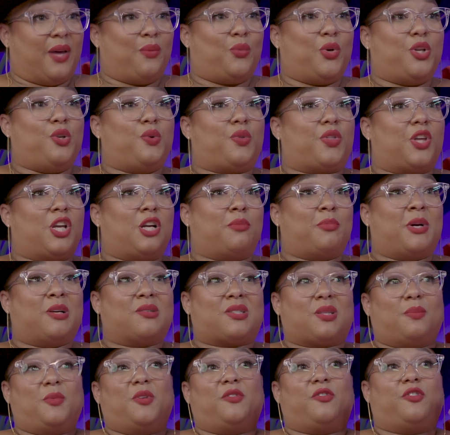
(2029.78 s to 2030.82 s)
And when you think about
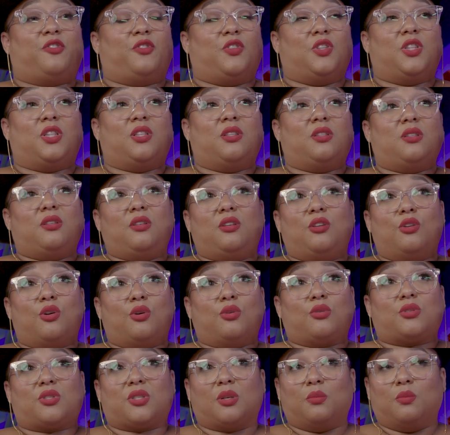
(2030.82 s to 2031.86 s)
some of,
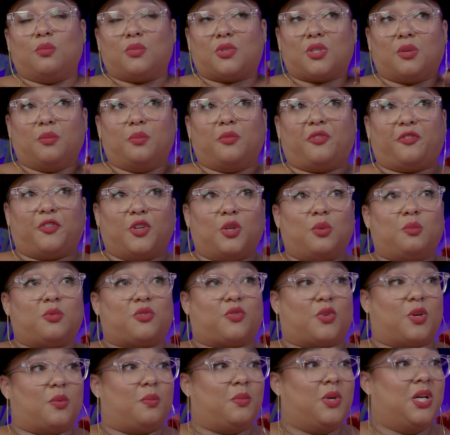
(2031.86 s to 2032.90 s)
some films
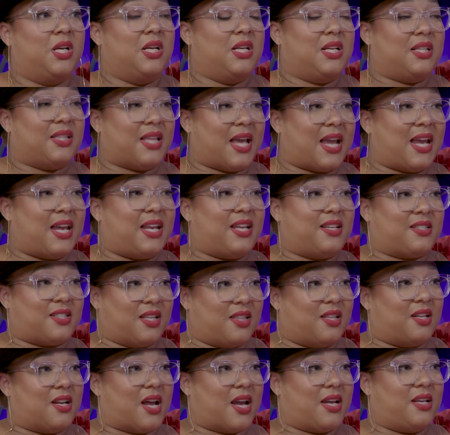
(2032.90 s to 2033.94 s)
from the 80s
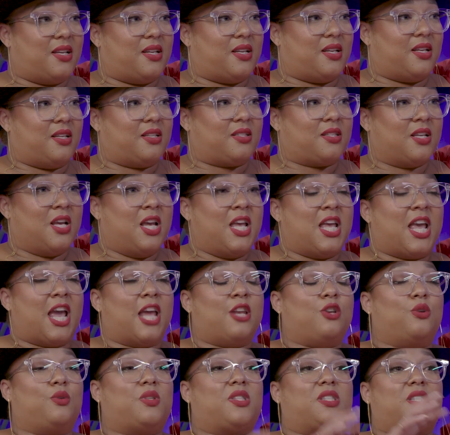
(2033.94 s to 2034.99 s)
and the 90s,
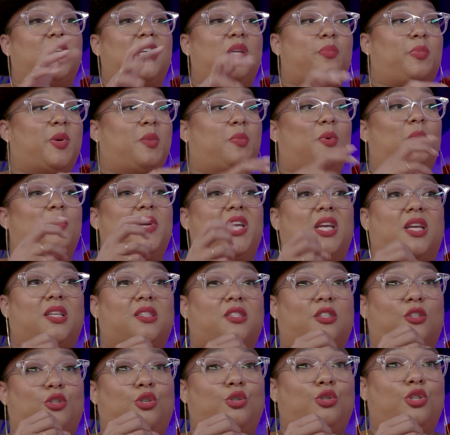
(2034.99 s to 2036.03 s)
and you see people being
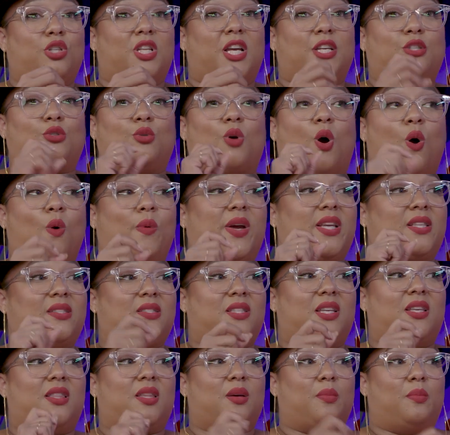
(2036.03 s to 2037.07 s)
institutionalized, you always
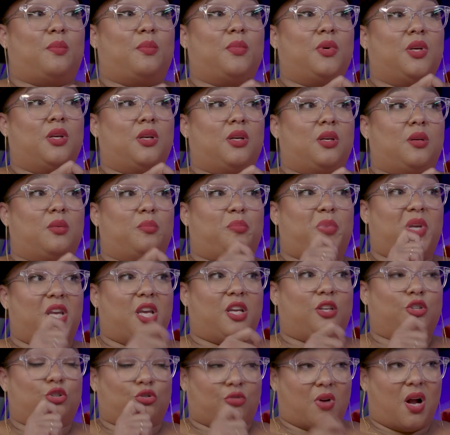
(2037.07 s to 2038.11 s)
see them
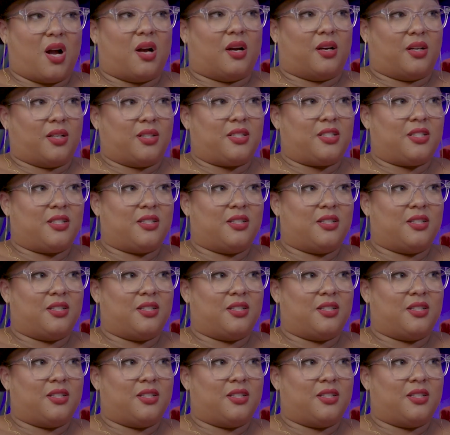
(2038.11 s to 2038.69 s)
being drugged.